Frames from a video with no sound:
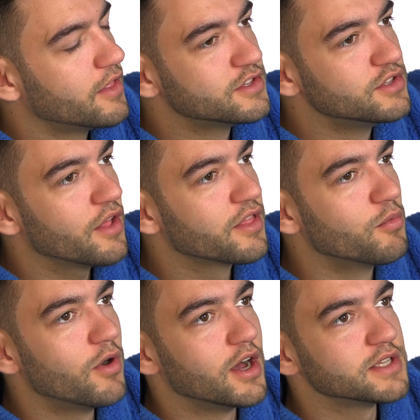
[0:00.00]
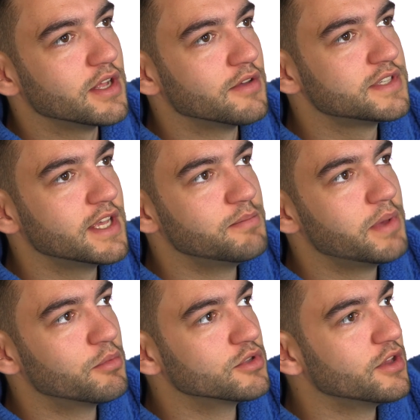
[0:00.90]
There's nothing worse, and I've seen
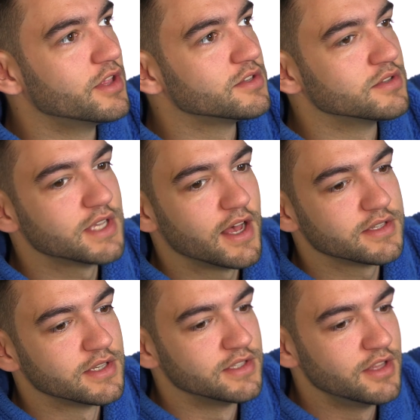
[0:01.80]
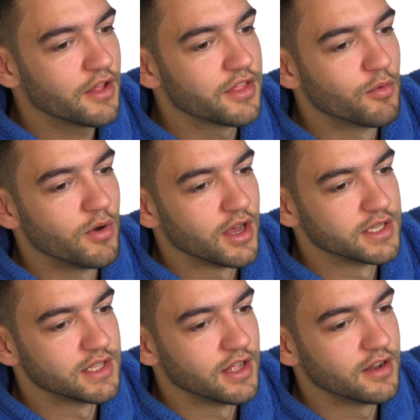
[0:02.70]
people do this on sets, there's nothing
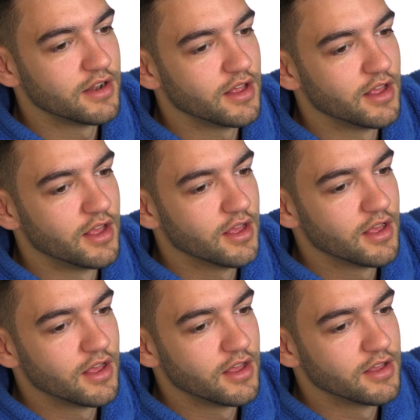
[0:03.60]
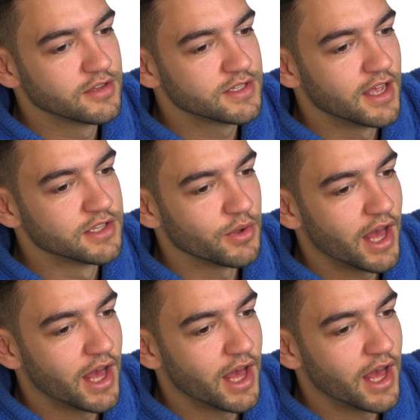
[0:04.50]
worse than saying to an